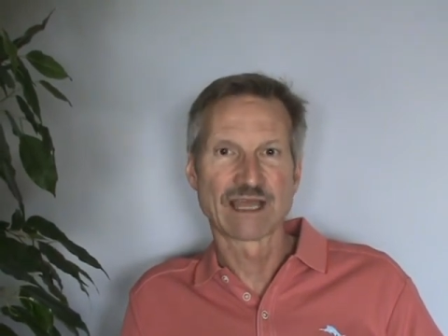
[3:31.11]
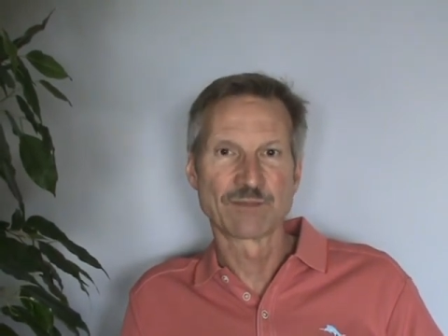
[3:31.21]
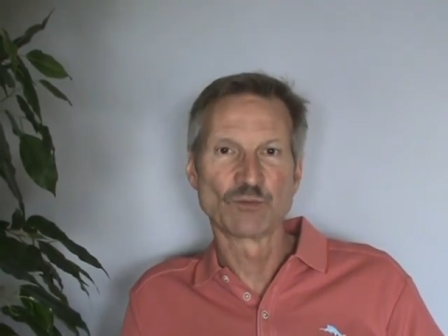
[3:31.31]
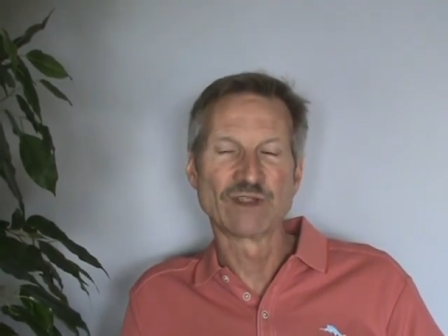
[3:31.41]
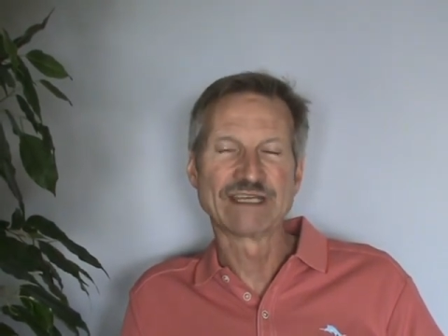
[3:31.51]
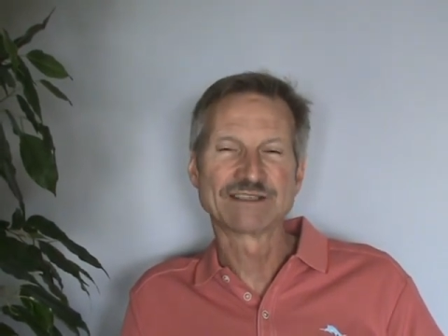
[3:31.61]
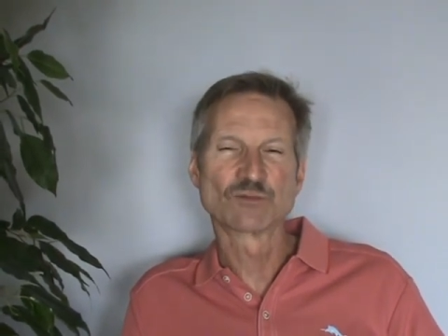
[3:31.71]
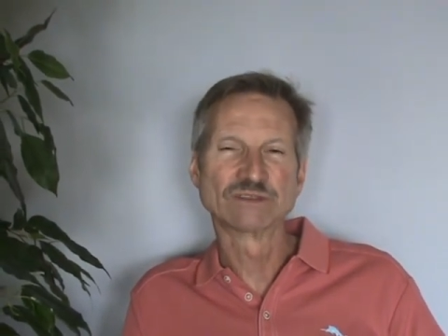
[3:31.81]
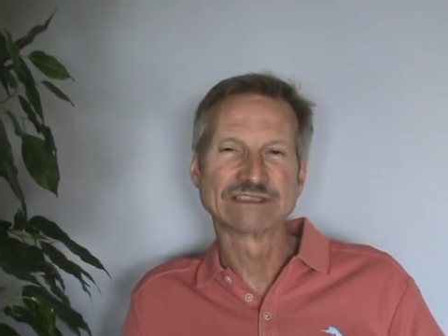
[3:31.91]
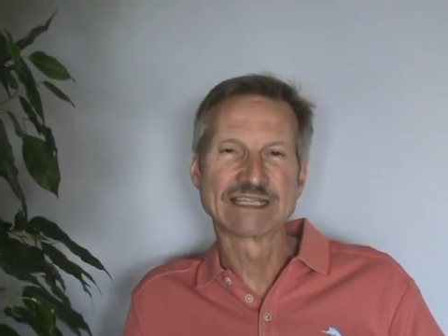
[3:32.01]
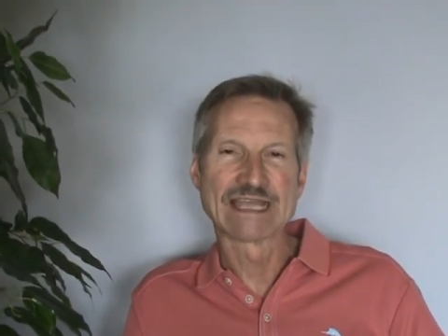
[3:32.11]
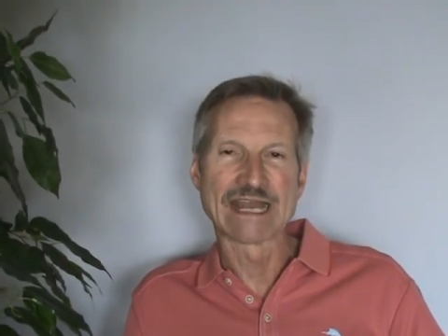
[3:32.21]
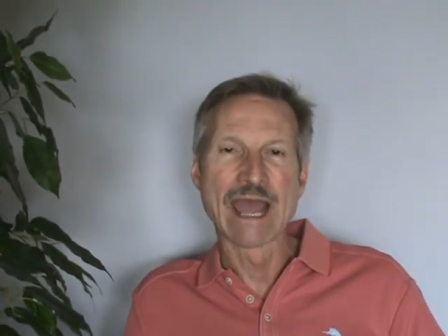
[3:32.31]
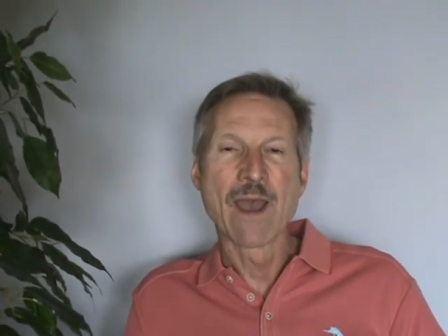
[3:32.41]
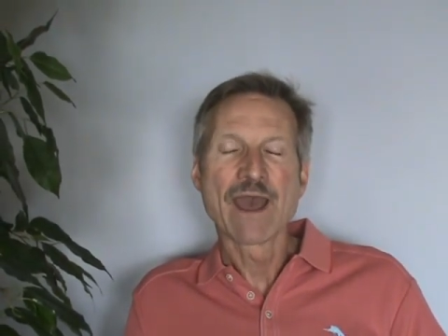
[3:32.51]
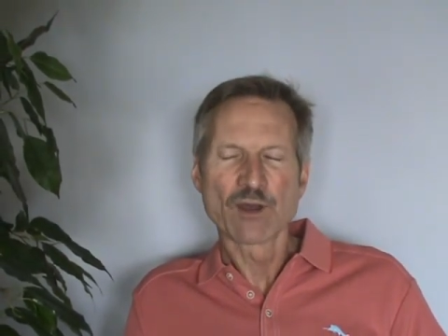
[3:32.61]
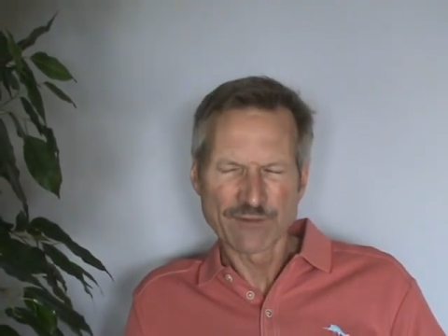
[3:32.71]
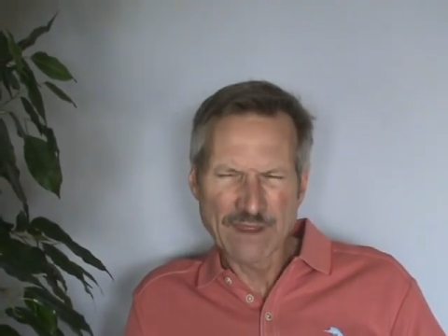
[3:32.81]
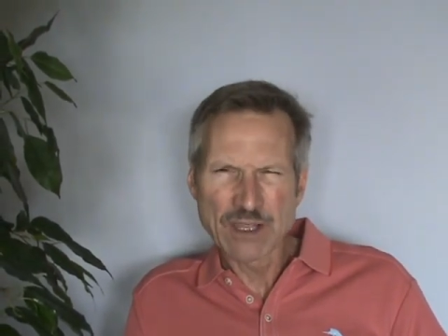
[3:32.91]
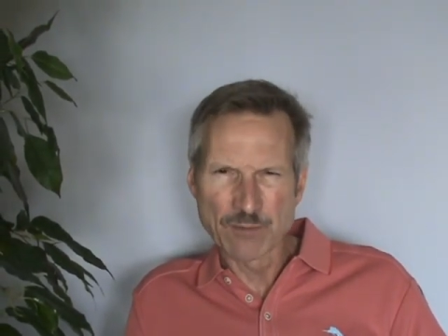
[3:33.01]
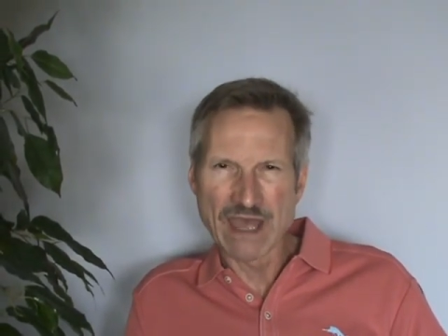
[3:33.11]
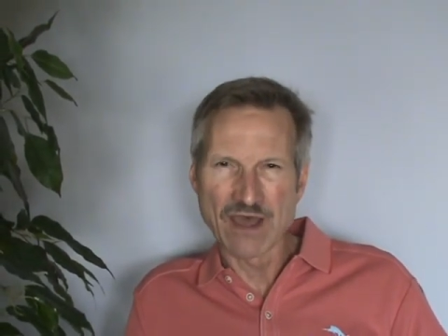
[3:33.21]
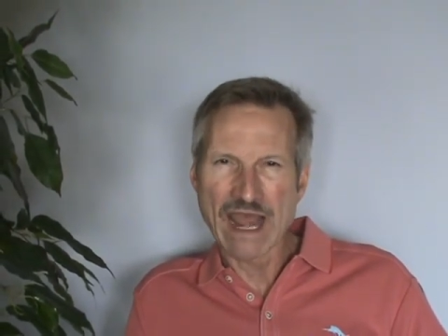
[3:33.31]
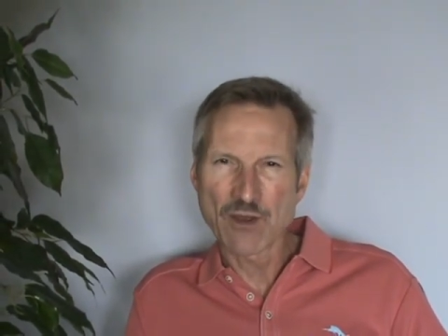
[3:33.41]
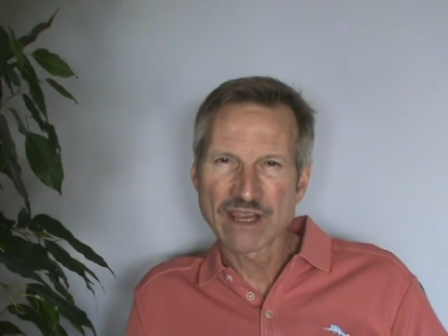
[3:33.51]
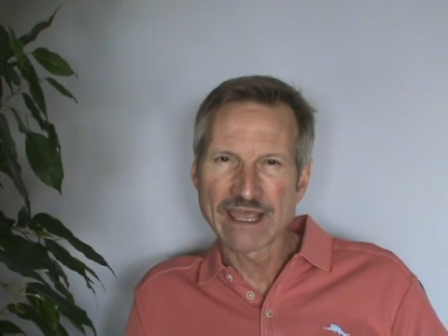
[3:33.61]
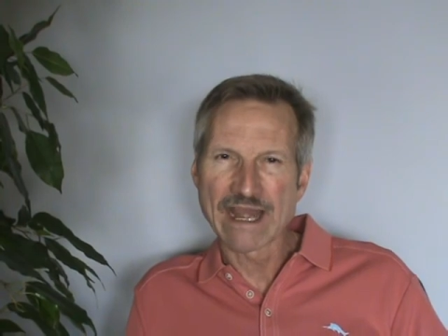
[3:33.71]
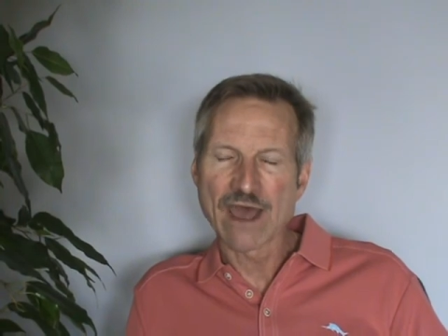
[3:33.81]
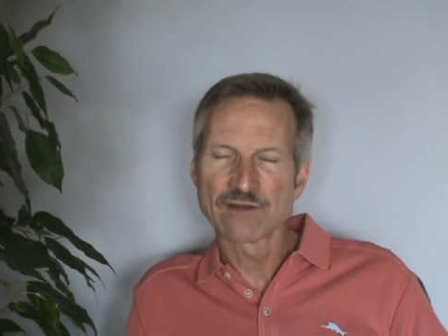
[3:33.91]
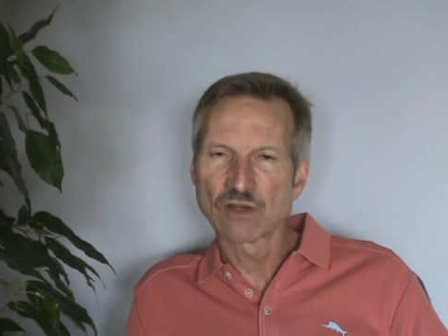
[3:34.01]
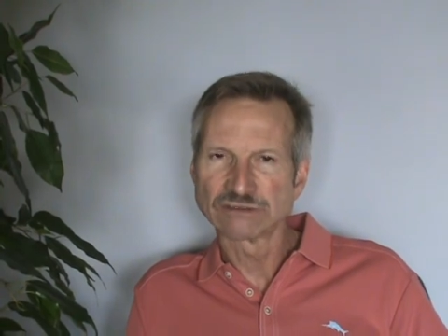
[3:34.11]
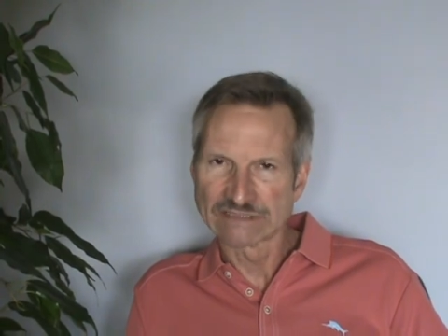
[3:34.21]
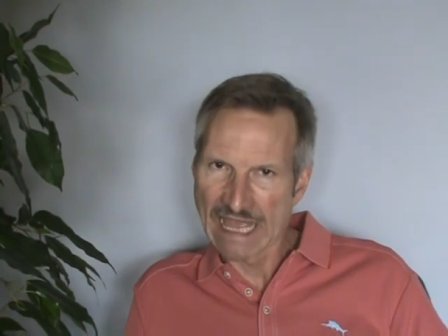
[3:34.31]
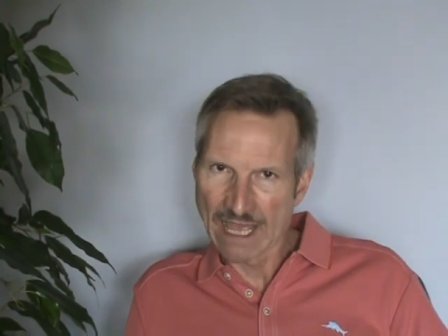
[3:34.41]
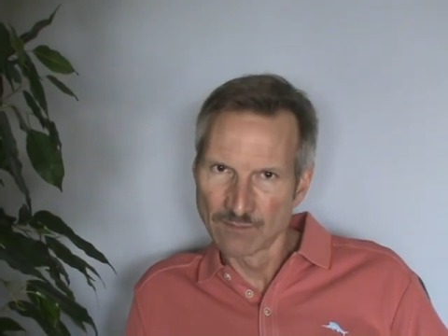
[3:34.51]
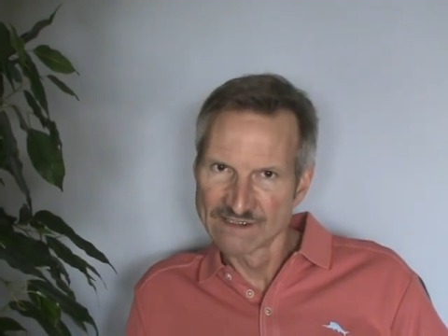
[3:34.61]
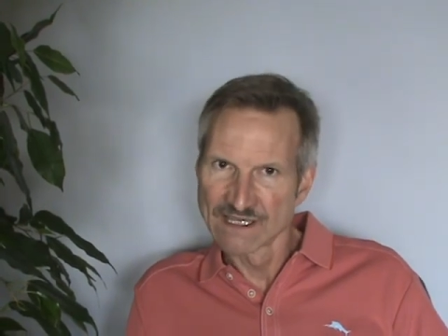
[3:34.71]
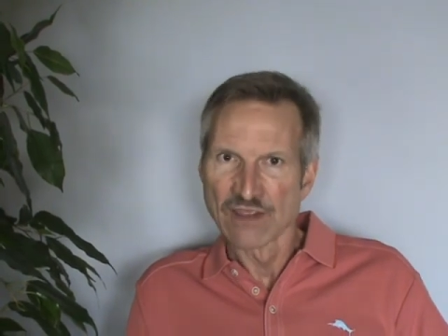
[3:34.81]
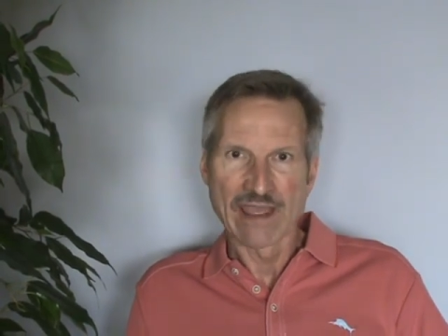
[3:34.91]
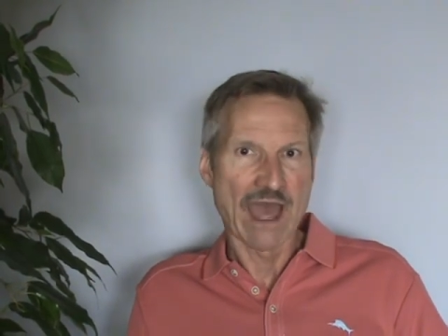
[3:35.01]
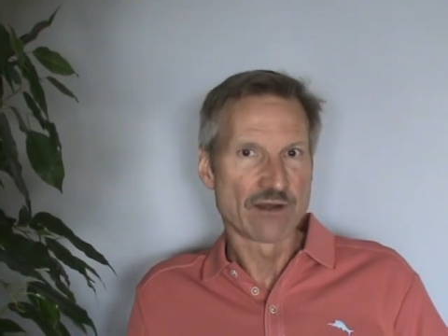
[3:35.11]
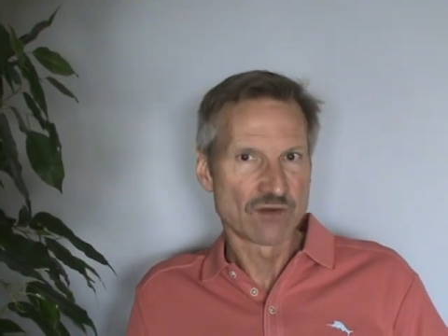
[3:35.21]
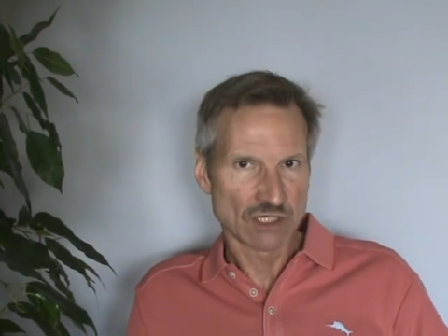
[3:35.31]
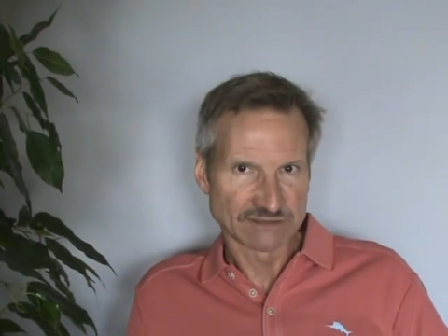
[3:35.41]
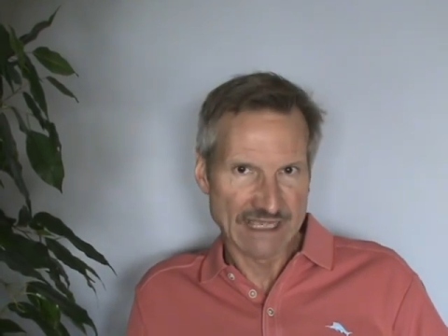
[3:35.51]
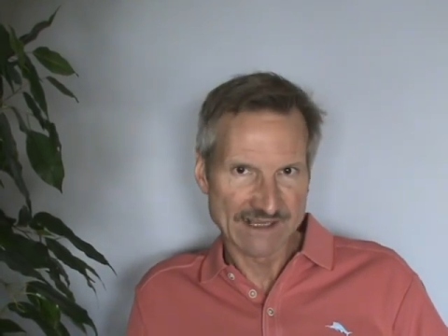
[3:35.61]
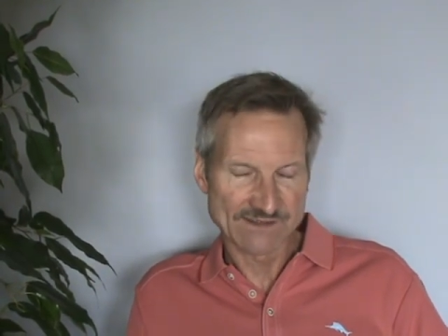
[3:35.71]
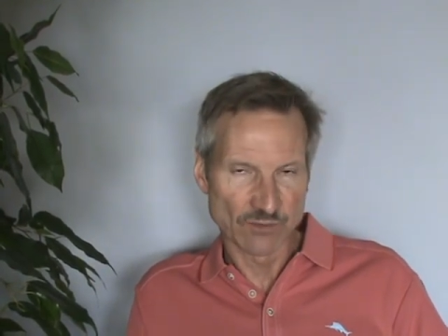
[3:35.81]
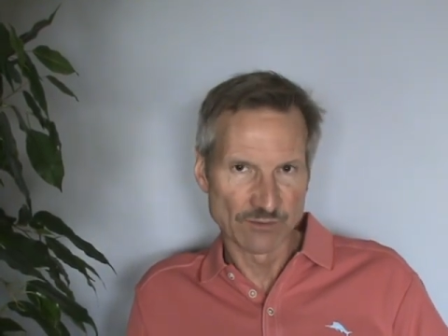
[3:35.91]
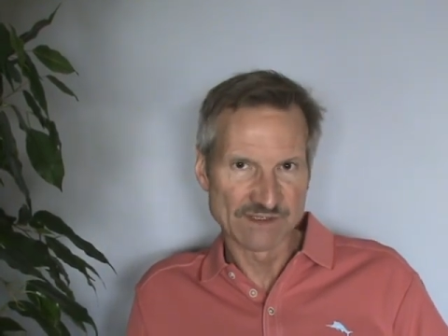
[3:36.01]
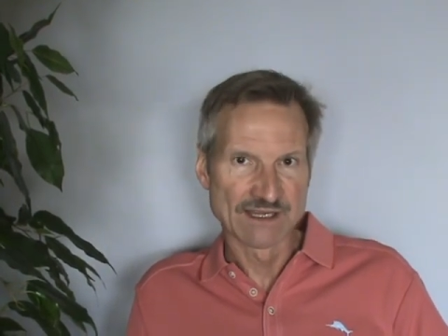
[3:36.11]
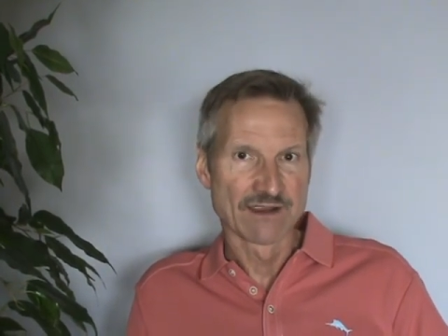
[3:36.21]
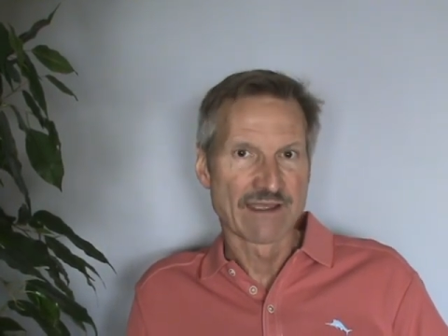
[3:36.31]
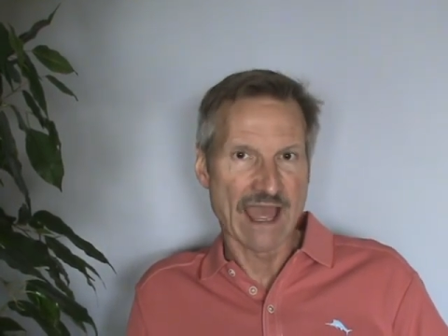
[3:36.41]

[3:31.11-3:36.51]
I mean, we need to really think about how to get out of our labs, out of our classrooms,